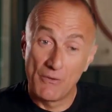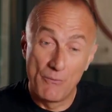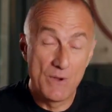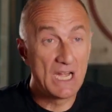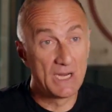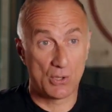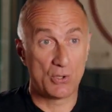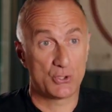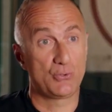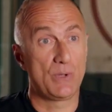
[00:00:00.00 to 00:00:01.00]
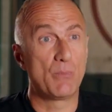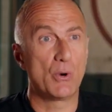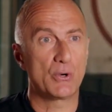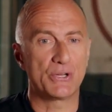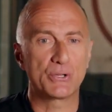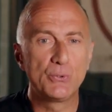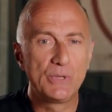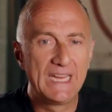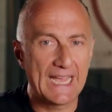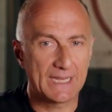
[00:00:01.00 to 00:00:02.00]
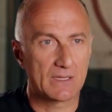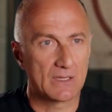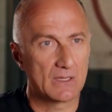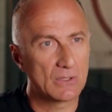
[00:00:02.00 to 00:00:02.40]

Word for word: really close to the border to get